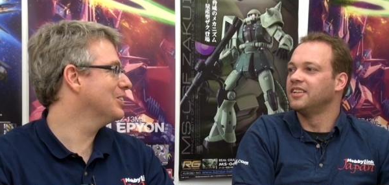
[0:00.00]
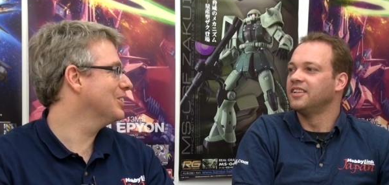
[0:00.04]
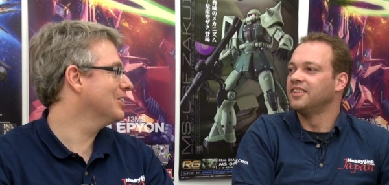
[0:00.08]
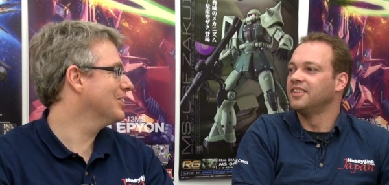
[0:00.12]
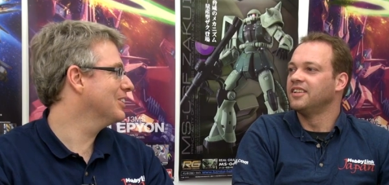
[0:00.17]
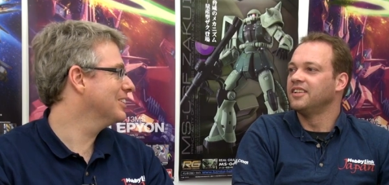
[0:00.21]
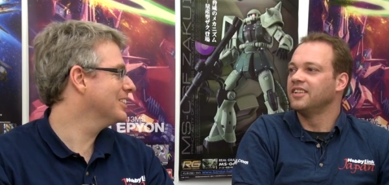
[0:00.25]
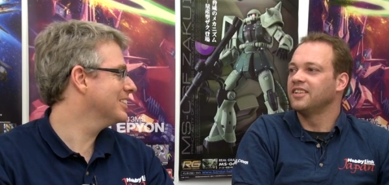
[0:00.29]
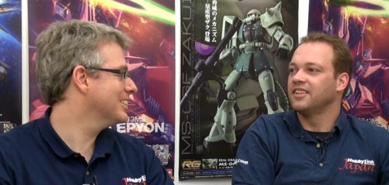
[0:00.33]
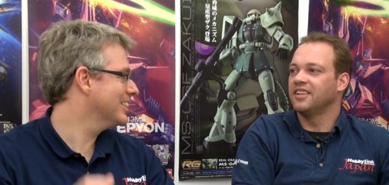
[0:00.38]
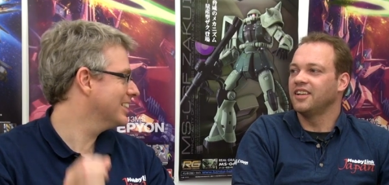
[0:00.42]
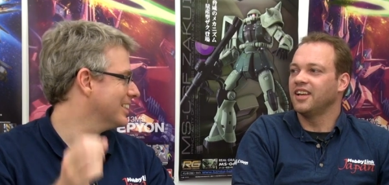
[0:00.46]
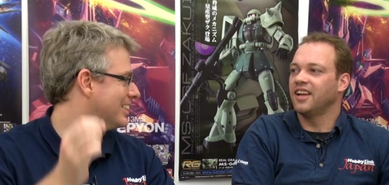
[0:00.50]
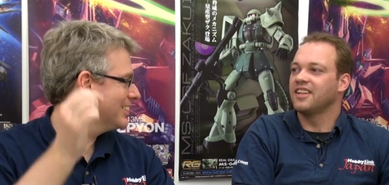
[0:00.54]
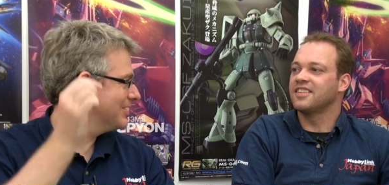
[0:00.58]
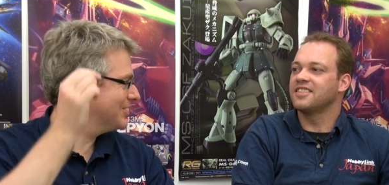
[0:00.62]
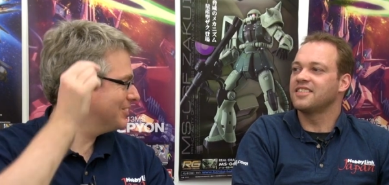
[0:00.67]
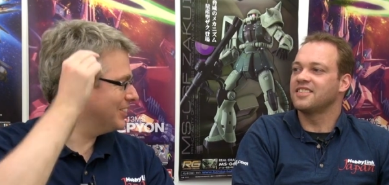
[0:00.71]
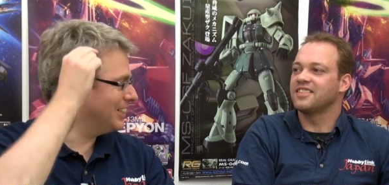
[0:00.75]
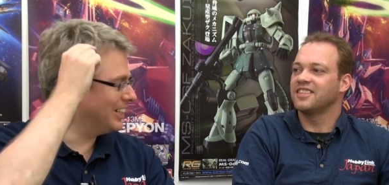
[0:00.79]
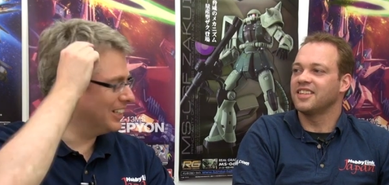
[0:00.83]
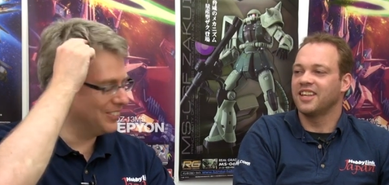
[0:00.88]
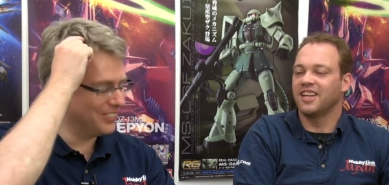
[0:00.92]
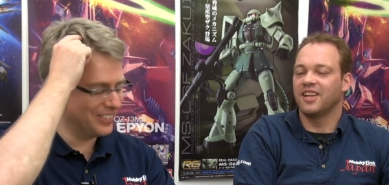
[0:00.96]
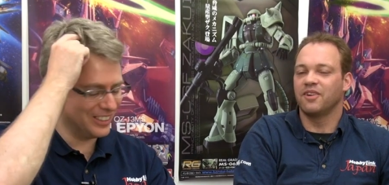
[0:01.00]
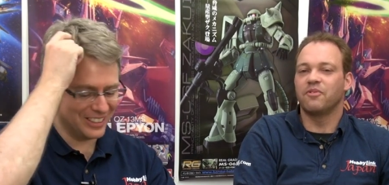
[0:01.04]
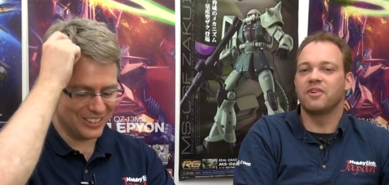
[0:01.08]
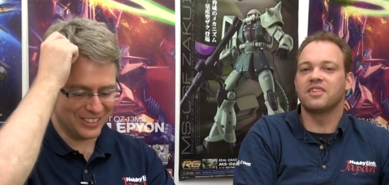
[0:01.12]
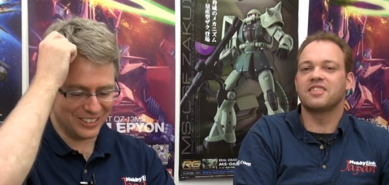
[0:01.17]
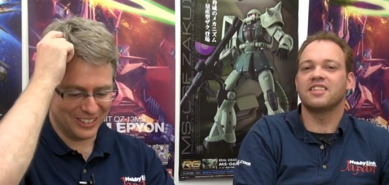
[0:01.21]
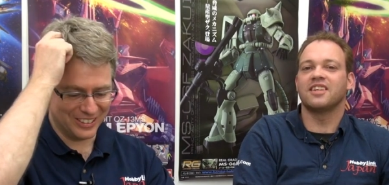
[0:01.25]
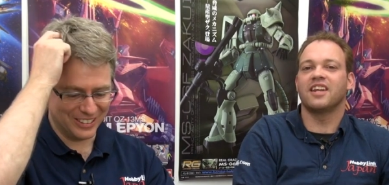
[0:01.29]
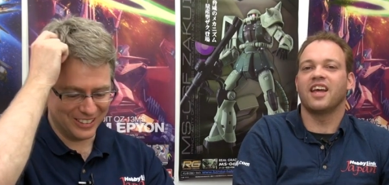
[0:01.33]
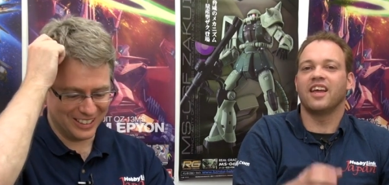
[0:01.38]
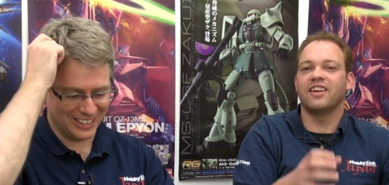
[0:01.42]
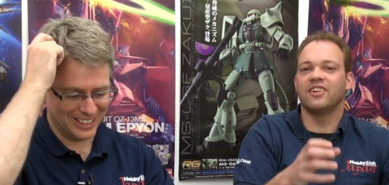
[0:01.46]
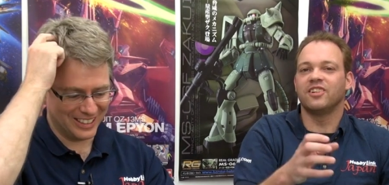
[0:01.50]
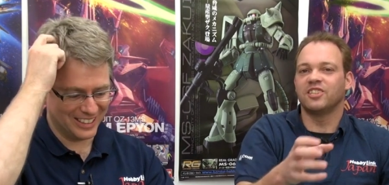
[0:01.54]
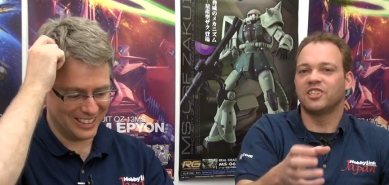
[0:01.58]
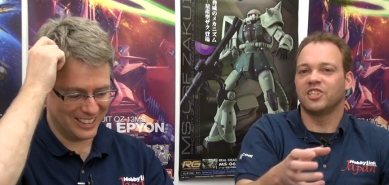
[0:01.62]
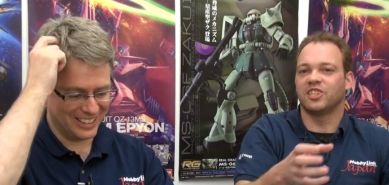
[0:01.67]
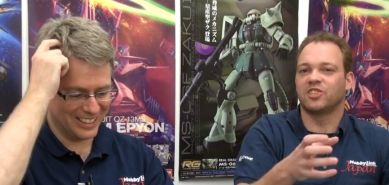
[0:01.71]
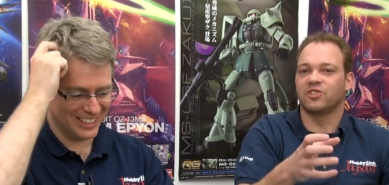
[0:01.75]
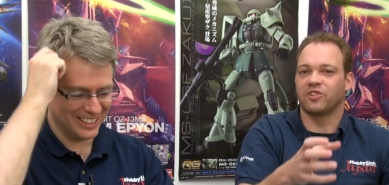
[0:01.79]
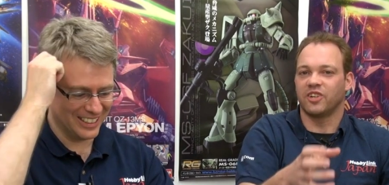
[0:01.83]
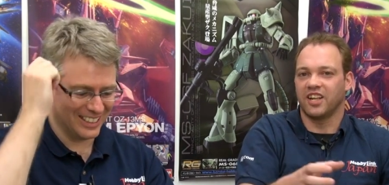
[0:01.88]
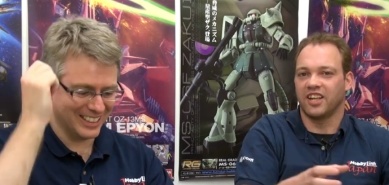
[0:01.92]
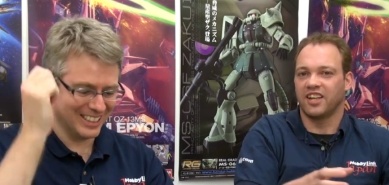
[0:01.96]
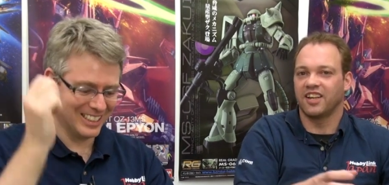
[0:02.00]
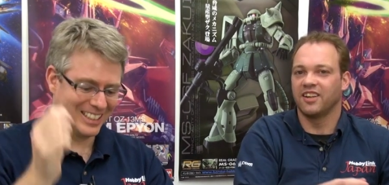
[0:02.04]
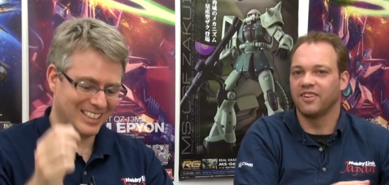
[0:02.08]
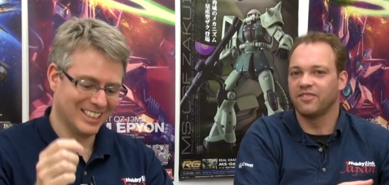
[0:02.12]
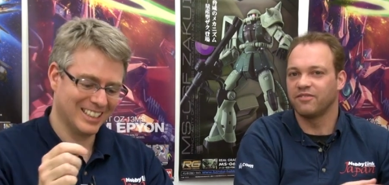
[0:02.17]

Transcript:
Speaker 1: though. It's like 5 years old. It was an energy drink.